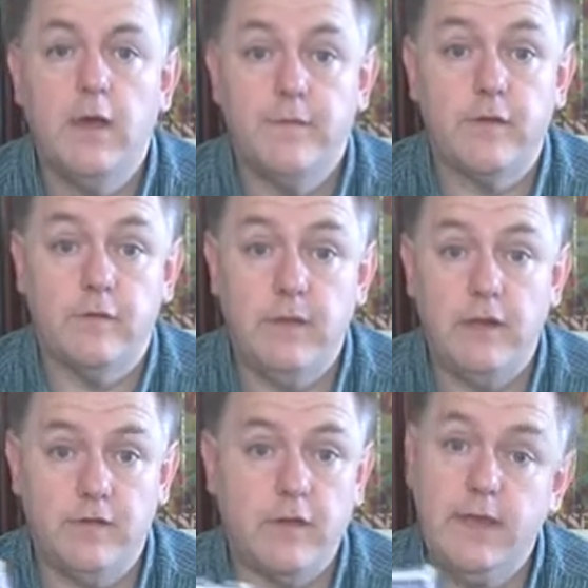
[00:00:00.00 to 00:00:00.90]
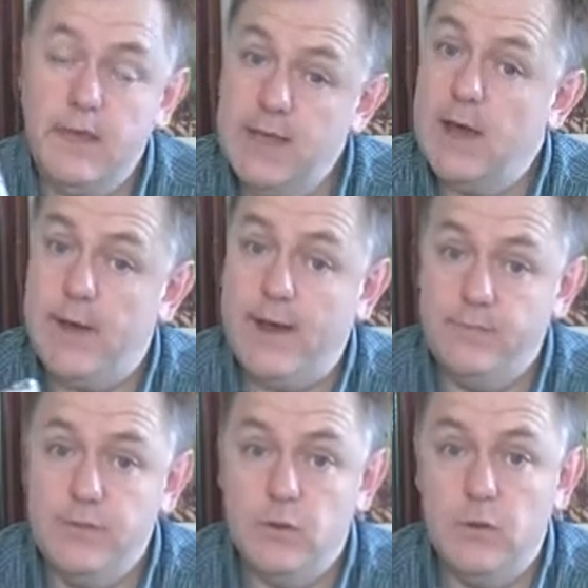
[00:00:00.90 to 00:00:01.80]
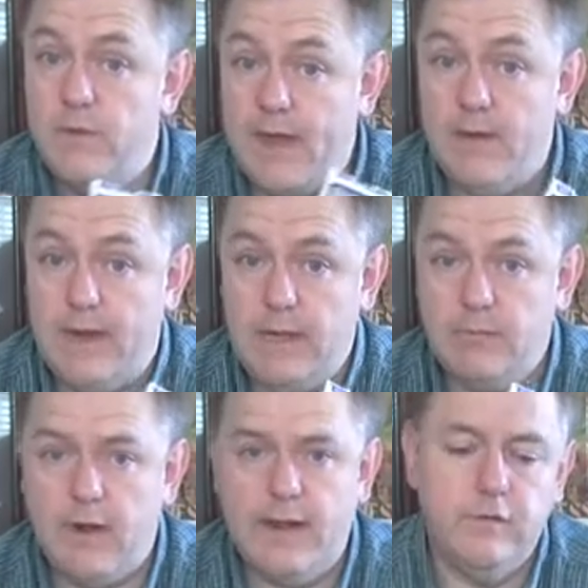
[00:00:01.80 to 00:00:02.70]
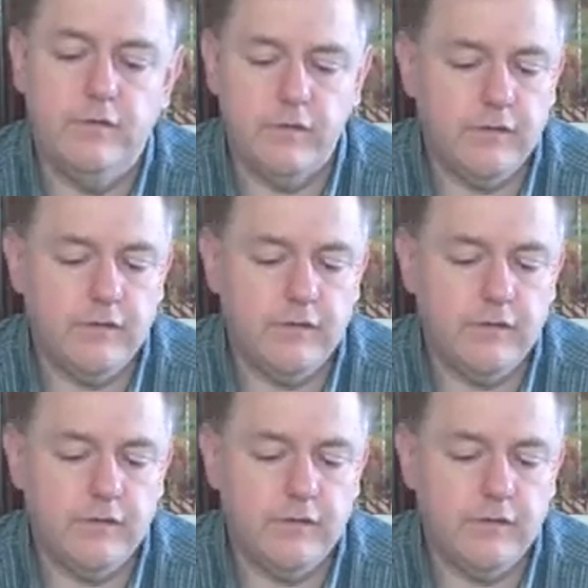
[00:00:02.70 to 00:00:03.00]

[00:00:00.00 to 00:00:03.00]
doesn't mean to say you can go out and do it without any practice.